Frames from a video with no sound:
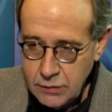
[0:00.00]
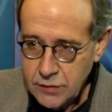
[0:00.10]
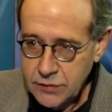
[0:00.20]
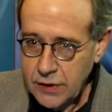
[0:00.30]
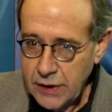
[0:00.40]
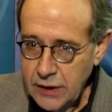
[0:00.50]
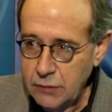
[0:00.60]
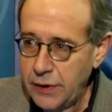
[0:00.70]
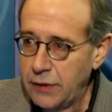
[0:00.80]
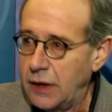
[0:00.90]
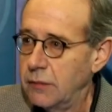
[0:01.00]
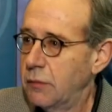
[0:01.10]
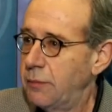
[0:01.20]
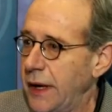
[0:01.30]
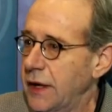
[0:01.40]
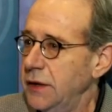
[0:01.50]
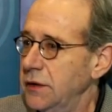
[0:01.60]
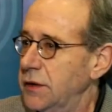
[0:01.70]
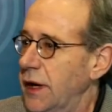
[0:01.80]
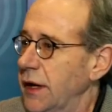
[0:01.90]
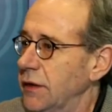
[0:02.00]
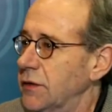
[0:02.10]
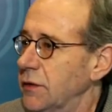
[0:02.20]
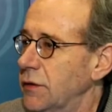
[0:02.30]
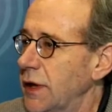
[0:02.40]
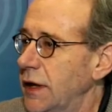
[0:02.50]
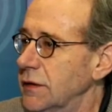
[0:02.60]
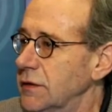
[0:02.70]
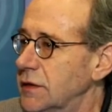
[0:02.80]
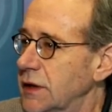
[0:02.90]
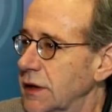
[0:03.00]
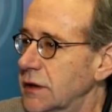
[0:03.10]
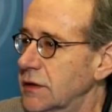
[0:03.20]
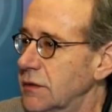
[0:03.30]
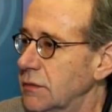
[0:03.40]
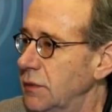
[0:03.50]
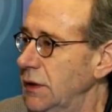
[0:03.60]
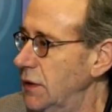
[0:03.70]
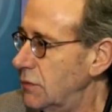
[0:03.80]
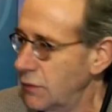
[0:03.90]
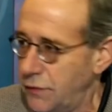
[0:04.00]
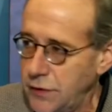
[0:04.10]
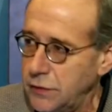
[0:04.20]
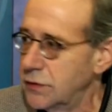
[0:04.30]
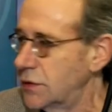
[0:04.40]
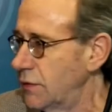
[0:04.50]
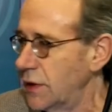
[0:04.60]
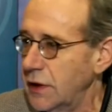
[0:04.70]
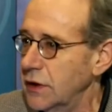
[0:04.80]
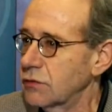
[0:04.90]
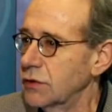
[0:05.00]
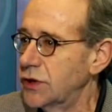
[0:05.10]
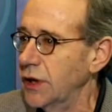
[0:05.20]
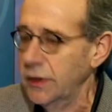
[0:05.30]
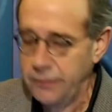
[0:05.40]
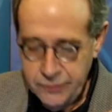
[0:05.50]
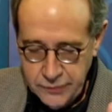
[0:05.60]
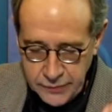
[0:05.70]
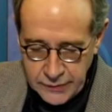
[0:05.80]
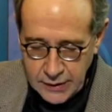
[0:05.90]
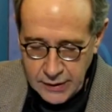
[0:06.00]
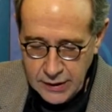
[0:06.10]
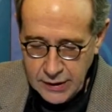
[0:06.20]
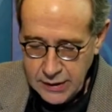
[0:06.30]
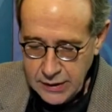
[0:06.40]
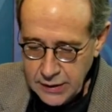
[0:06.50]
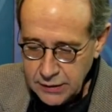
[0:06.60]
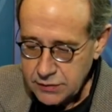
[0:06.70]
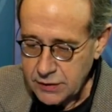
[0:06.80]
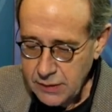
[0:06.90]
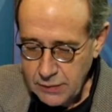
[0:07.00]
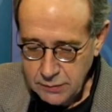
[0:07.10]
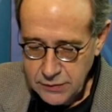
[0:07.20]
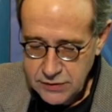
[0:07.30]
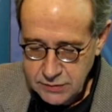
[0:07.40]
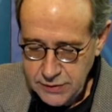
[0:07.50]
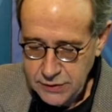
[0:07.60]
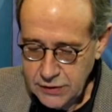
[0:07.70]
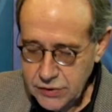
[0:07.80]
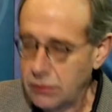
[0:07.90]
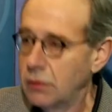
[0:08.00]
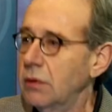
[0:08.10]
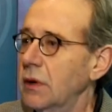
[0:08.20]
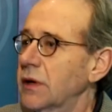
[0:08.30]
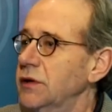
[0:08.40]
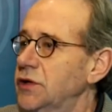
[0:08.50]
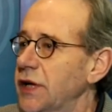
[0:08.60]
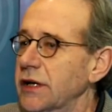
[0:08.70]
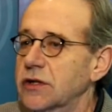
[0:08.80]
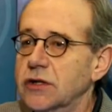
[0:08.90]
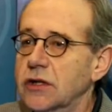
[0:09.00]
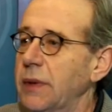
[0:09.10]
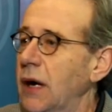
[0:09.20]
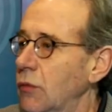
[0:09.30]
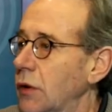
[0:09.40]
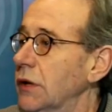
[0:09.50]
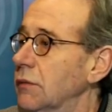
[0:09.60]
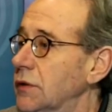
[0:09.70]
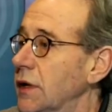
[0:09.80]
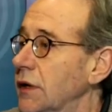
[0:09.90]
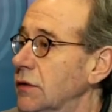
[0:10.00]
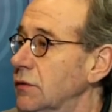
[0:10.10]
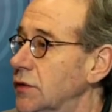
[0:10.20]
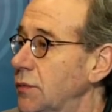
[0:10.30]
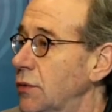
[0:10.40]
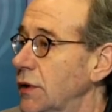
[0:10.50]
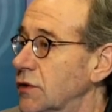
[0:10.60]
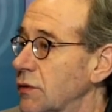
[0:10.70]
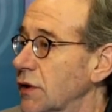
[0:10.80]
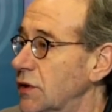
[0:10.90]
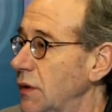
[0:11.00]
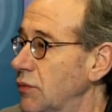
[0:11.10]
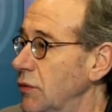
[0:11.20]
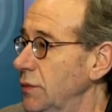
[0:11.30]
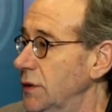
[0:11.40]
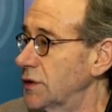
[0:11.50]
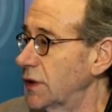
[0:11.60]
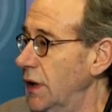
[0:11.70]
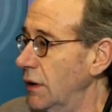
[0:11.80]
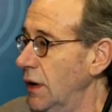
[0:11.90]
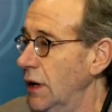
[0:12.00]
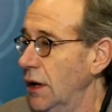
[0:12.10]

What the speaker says: So how did we get? Back in the day, in 2006, we did reviews of the literature to come up with some initial conjectures about what it would take to support instruction improvement at scale.